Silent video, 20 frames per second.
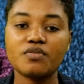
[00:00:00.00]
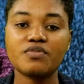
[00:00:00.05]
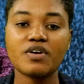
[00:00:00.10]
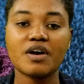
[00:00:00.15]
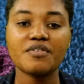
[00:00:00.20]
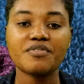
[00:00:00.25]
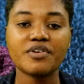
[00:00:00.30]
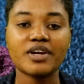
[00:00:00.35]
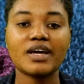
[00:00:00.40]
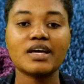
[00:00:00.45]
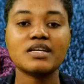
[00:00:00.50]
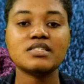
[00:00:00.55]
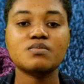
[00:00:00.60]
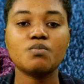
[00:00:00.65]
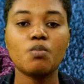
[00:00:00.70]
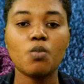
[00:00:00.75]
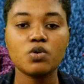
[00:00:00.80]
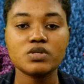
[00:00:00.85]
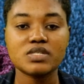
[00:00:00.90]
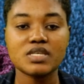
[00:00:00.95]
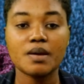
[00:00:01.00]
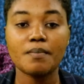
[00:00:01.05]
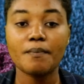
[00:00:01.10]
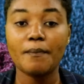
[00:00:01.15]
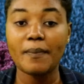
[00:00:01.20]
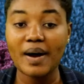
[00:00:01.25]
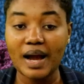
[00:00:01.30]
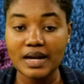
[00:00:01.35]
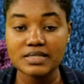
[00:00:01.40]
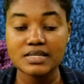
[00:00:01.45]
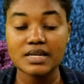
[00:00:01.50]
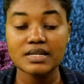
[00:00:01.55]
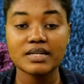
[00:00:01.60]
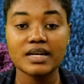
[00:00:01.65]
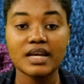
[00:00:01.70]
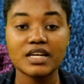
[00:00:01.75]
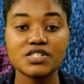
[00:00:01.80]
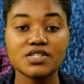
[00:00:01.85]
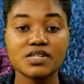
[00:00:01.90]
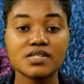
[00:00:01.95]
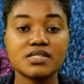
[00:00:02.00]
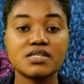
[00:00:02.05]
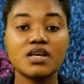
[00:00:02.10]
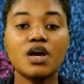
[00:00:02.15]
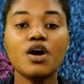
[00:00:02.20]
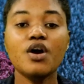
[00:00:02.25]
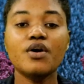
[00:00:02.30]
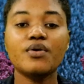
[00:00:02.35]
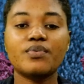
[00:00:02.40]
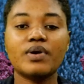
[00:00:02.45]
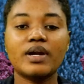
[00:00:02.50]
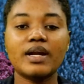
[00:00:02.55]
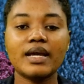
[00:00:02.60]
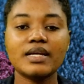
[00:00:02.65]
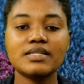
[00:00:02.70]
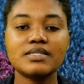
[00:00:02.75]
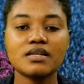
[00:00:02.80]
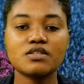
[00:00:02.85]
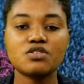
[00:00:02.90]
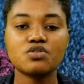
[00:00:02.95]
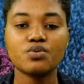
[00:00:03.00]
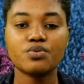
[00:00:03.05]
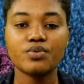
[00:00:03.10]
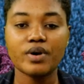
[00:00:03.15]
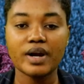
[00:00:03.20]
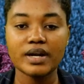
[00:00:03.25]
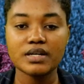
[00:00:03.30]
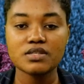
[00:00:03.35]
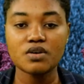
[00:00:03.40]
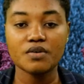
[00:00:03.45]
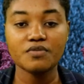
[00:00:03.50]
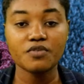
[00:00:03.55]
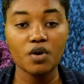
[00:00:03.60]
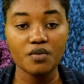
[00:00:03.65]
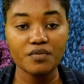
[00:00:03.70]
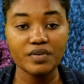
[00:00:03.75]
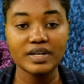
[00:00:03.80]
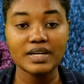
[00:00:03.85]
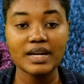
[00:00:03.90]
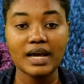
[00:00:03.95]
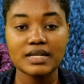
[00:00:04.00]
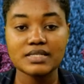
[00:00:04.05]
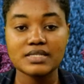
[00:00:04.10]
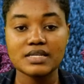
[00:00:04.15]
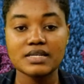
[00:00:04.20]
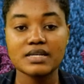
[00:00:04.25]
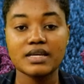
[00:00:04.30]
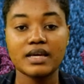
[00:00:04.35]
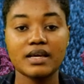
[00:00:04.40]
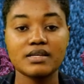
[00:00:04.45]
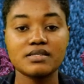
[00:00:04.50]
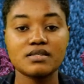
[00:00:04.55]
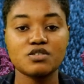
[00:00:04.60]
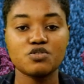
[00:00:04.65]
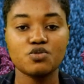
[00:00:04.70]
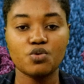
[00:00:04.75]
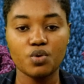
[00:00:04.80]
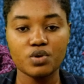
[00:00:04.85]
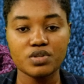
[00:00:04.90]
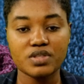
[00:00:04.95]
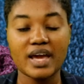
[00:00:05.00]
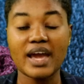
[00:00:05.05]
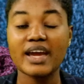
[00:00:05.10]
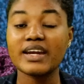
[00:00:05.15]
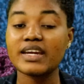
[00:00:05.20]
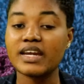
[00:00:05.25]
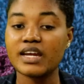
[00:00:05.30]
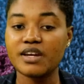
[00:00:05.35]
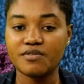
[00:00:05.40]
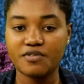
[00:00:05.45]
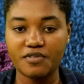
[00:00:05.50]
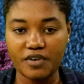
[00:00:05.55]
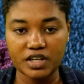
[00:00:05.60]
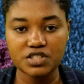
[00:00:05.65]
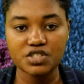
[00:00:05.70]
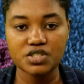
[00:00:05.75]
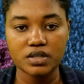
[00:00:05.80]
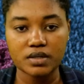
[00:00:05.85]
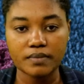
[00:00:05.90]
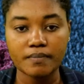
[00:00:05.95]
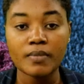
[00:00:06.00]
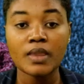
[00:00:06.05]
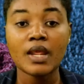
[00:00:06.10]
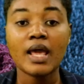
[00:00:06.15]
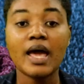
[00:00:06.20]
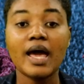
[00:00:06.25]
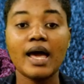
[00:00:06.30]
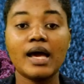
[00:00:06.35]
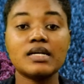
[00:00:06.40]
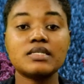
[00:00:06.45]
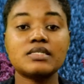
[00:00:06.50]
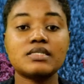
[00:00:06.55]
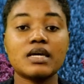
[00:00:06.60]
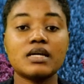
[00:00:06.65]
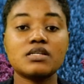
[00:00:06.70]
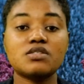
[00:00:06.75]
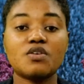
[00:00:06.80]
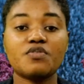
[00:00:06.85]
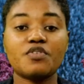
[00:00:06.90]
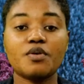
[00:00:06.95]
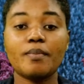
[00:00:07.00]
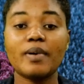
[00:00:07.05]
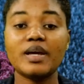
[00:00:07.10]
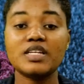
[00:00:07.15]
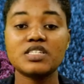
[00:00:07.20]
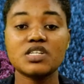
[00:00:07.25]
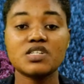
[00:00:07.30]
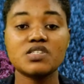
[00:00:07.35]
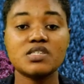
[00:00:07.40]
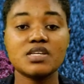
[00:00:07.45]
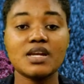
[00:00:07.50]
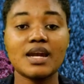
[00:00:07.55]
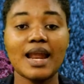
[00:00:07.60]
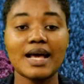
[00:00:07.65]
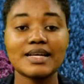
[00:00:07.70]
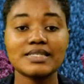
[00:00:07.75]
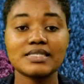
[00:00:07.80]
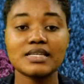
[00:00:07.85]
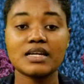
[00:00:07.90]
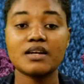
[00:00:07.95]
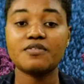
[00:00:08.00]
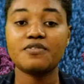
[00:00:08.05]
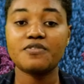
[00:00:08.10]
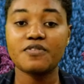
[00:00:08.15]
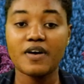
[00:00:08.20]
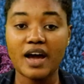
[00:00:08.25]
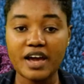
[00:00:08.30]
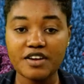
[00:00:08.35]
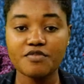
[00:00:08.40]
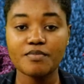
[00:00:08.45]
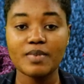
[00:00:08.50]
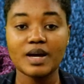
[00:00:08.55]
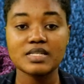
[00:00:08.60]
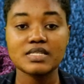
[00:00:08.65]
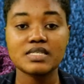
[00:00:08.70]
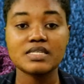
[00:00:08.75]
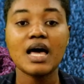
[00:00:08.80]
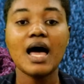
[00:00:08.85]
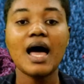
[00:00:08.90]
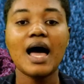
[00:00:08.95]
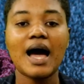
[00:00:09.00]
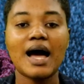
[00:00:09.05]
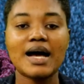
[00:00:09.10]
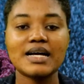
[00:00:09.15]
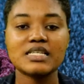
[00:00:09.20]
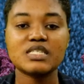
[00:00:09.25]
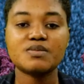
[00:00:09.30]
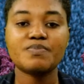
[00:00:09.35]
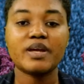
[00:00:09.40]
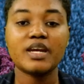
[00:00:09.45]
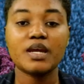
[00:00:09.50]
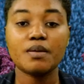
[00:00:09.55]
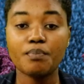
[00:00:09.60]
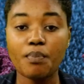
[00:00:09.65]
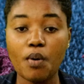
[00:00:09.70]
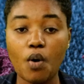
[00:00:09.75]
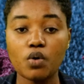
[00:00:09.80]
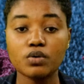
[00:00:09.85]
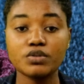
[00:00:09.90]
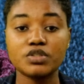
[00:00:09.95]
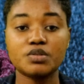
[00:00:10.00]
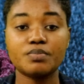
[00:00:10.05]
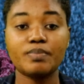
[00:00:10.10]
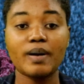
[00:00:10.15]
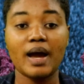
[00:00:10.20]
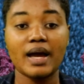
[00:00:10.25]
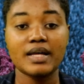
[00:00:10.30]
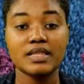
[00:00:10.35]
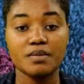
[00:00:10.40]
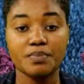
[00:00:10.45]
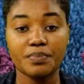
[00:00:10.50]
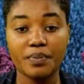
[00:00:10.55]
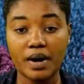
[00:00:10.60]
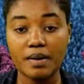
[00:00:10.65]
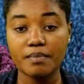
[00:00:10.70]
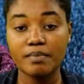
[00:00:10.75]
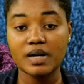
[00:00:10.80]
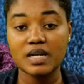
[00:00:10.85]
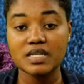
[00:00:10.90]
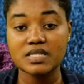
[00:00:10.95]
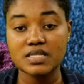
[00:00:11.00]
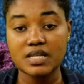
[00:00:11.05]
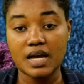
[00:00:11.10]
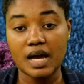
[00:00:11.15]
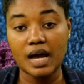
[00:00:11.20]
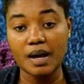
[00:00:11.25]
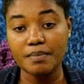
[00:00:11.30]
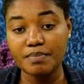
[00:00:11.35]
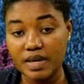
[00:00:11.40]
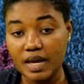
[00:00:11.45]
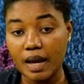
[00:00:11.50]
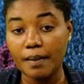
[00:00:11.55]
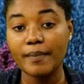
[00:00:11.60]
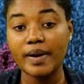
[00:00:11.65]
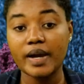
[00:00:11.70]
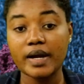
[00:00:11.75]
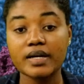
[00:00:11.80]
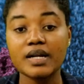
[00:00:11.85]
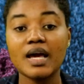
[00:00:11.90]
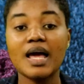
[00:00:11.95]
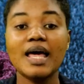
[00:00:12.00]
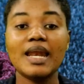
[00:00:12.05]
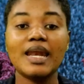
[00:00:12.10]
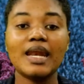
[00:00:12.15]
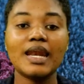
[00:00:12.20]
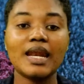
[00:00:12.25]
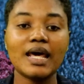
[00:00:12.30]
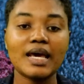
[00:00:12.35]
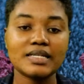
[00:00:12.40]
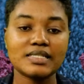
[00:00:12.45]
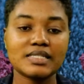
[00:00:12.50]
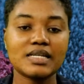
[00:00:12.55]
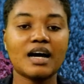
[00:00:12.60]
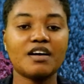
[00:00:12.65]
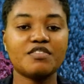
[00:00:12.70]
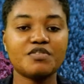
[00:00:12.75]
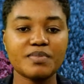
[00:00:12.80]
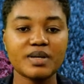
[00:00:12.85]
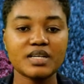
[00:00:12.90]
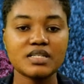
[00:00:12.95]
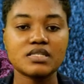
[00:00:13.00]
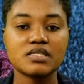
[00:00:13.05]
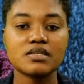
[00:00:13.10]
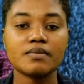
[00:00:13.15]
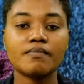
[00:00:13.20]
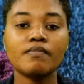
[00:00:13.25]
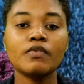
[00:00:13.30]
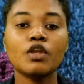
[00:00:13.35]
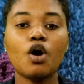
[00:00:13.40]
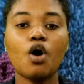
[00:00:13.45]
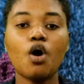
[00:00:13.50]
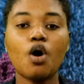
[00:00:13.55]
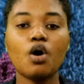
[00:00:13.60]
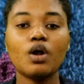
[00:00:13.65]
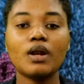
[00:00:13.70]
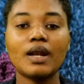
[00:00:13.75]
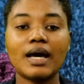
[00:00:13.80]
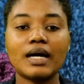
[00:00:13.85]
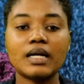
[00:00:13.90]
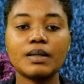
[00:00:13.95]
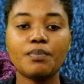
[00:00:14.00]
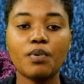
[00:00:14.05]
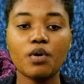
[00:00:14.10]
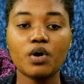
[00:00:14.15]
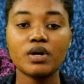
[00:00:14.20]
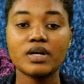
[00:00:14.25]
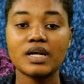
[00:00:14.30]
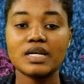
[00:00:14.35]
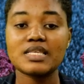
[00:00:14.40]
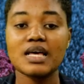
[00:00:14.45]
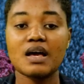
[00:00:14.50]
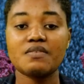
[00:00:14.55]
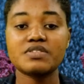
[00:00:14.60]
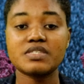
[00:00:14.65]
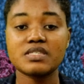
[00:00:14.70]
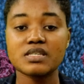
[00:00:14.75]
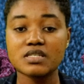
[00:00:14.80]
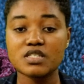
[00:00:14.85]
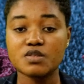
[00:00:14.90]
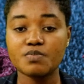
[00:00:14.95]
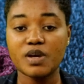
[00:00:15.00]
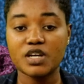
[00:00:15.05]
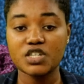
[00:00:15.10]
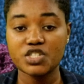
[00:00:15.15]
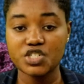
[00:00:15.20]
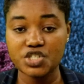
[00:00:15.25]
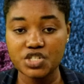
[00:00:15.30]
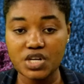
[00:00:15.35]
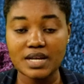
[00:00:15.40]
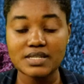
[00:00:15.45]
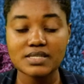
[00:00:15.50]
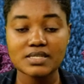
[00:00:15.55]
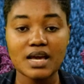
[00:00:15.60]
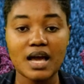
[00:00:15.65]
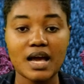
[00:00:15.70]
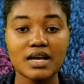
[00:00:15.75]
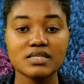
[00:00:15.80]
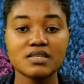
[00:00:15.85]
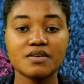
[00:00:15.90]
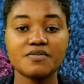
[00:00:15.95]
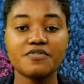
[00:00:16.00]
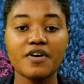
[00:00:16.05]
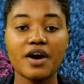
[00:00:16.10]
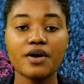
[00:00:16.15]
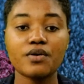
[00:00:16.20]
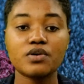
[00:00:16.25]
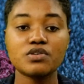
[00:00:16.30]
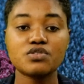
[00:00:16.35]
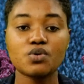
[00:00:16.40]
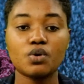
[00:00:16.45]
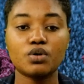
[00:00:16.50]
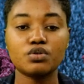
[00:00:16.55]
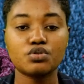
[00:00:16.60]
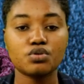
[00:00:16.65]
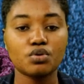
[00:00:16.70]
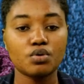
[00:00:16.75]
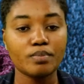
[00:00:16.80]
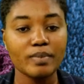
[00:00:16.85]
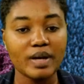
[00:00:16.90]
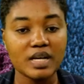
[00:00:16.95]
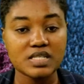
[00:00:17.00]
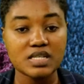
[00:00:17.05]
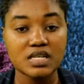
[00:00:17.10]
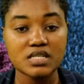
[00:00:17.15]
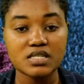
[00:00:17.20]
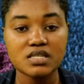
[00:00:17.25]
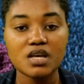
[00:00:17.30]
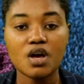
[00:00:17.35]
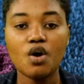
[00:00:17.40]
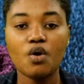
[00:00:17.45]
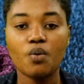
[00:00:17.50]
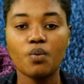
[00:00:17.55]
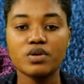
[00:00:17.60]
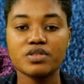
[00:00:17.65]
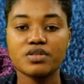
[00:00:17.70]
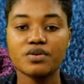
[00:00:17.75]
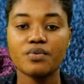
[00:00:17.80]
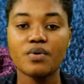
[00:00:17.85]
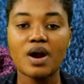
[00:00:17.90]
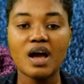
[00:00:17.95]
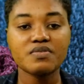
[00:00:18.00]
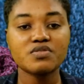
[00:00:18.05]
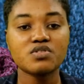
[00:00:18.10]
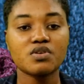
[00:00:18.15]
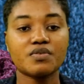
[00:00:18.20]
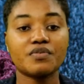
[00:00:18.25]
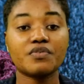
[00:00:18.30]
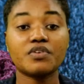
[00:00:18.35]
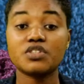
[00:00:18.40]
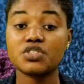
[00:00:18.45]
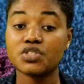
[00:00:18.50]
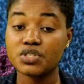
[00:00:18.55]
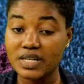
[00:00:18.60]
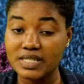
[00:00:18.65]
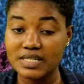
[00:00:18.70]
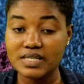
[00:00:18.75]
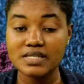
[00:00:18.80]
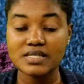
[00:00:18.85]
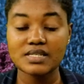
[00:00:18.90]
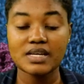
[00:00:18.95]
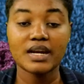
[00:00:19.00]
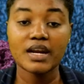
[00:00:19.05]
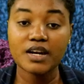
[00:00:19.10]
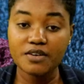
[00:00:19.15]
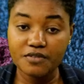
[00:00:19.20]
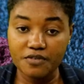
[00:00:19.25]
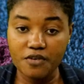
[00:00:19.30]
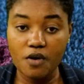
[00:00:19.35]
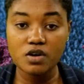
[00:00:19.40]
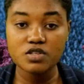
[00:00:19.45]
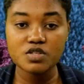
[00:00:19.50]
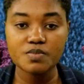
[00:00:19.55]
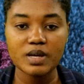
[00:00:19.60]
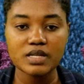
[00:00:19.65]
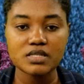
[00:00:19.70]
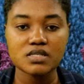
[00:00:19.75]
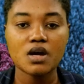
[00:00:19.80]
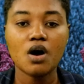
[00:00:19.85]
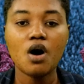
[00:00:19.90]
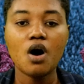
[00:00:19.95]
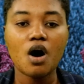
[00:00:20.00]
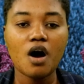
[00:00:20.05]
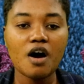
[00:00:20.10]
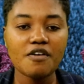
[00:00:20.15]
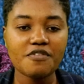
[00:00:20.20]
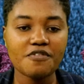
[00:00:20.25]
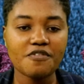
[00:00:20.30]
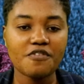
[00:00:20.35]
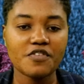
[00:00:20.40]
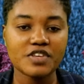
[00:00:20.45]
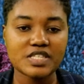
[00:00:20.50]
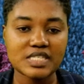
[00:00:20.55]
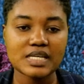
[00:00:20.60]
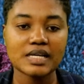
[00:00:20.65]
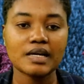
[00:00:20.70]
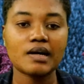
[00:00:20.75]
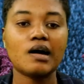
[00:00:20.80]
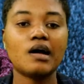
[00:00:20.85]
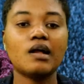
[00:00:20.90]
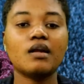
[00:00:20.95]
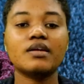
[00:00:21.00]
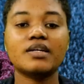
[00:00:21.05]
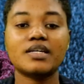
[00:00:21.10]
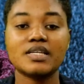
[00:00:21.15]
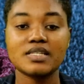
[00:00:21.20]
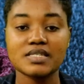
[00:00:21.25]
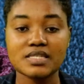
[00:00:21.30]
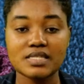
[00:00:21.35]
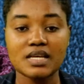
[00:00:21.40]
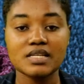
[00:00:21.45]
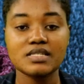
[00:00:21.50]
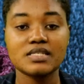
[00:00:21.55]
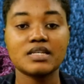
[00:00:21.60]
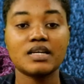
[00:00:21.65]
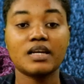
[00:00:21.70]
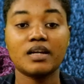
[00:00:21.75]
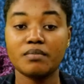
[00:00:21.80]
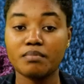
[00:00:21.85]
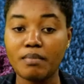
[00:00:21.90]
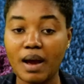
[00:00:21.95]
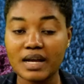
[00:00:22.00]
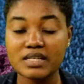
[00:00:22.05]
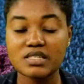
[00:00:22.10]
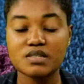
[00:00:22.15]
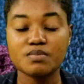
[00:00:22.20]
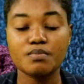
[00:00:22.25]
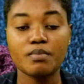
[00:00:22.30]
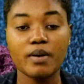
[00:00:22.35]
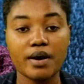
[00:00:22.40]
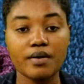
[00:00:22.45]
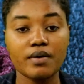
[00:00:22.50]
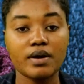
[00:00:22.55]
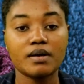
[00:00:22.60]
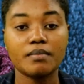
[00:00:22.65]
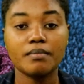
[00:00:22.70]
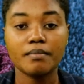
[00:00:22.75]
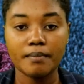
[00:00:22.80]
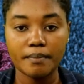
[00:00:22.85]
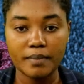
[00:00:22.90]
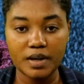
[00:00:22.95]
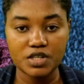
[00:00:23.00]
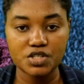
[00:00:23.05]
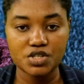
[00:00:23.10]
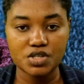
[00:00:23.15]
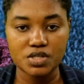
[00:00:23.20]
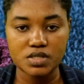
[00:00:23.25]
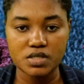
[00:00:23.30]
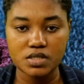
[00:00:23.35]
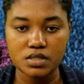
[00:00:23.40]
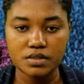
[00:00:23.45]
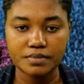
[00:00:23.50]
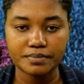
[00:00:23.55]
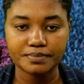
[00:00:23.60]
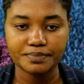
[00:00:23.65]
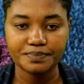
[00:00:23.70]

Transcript: of Africa's most impacted nations related to rate of COVID-19 cases growth and infection. A state of emergency lasting 5 months has been imposed by the Prime Minister Abiy Ahmed-led government. All land borders have since been shut as a virus control measures with a raft of restrictions and enforcement of physical distancing and mask wearing measures.